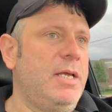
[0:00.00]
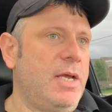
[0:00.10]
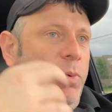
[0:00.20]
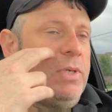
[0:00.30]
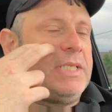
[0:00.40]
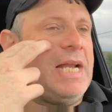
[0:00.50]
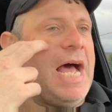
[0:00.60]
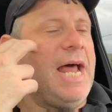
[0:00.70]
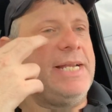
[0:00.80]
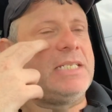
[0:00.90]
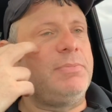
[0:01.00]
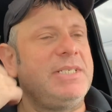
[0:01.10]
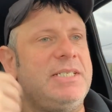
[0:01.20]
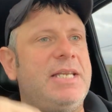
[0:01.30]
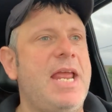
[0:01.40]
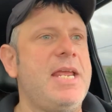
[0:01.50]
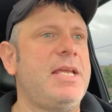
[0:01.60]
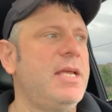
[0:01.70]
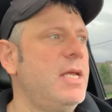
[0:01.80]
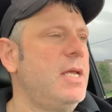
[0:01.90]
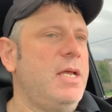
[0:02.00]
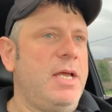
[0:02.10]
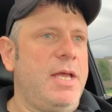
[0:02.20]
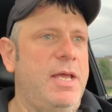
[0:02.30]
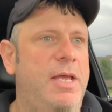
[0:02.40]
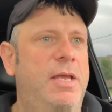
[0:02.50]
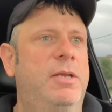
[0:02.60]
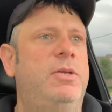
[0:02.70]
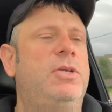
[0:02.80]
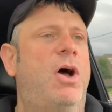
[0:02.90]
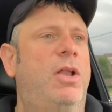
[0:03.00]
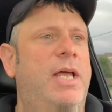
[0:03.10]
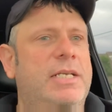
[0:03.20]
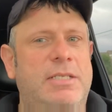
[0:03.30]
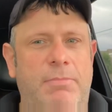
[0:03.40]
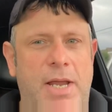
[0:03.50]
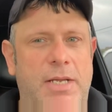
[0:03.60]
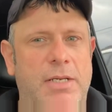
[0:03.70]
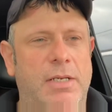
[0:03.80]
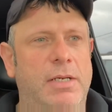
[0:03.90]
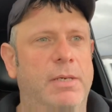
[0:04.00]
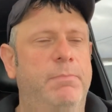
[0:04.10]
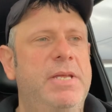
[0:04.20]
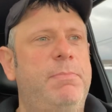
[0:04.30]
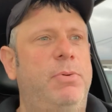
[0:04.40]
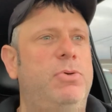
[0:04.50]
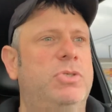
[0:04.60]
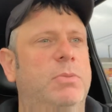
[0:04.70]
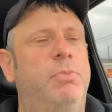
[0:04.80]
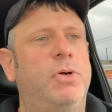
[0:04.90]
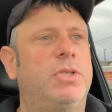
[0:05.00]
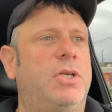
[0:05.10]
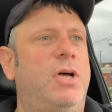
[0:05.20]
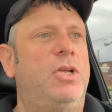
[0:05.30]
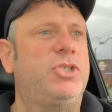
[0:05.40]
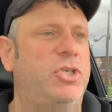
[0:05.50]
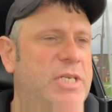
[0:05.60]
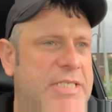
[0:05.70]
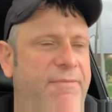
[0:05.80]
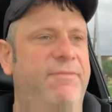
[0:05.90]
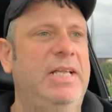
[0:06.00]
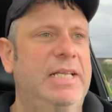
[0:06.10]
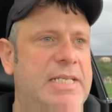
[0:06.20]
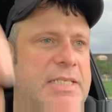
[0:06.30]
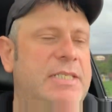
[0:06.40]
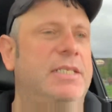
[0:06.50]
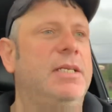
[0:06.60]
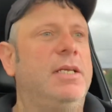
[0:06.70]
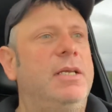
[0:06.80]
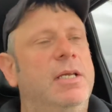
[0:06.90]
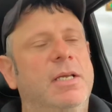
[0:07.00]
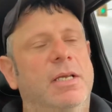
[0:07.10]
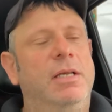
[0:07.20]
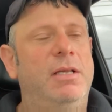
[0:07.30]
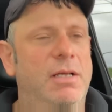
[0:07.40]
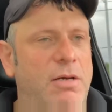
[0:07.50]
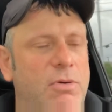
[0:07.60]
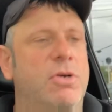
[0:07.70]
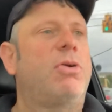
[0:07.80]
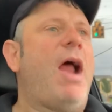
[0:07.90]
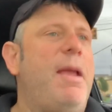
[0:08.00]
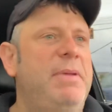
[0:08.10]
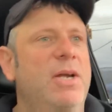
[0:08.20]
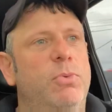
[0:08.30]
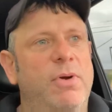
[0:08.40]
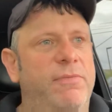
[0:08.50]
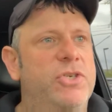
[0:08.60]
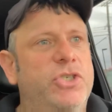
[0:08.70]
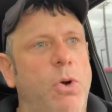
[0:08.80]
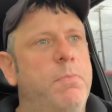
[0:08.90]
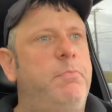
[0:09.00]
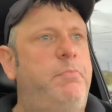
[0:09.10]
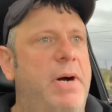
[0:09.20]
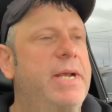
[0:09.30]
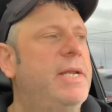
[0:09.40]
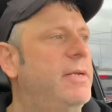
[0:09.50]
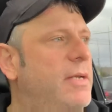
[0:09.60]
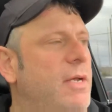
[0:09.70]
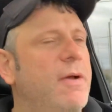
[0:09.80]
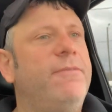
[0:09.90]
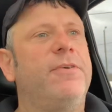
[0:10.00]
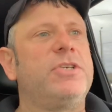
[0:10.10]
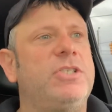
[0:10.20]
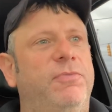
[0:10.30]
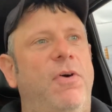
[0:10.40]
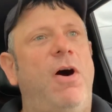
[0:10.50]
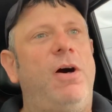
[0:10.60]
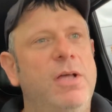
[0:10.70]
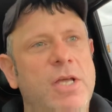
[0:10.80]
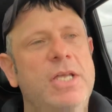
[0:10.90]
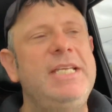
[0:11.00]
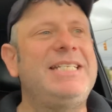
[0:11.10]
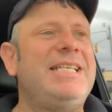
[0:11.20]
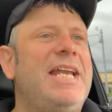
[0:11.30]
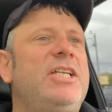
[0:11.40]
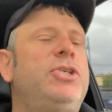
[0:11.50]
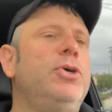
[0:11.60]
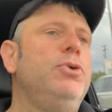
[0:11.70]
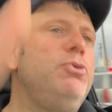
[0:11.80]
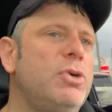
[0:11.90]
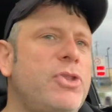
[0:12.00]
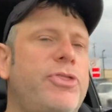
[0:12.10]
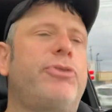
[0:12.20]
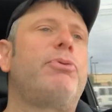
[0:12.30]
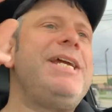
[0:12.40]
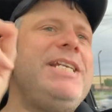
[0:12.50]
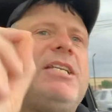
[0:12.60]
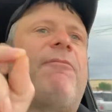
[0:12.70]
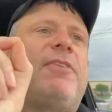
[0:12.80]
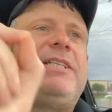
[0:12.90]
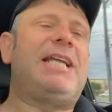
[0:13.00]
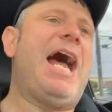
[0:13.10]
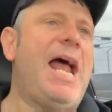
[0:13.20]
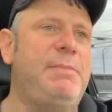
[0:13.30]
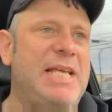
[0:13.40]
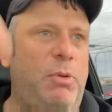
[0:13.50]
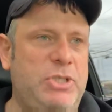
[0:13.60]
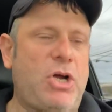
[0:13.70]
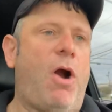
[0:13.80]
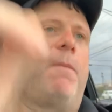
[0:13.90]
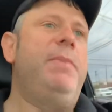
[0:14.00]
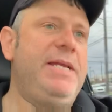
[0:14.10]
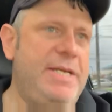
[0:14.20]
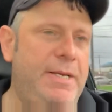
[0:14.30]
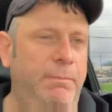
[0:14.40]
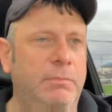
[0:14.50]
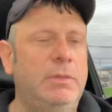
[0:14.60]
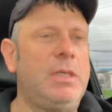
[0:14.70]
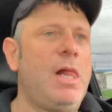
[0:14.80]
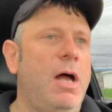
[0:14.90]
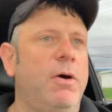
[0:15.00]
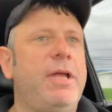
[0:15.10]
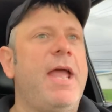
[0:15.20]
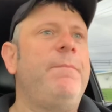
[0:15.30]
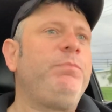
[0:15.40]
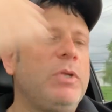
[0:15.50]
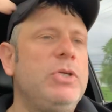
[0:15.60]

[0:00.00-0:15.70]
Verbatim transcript: It was an honest mistake. And y'all like to make uh, people who support the culture into villains. Oh, cry me a river, Joe Budden. First of all, you said it two or three different times that it was RBE okay,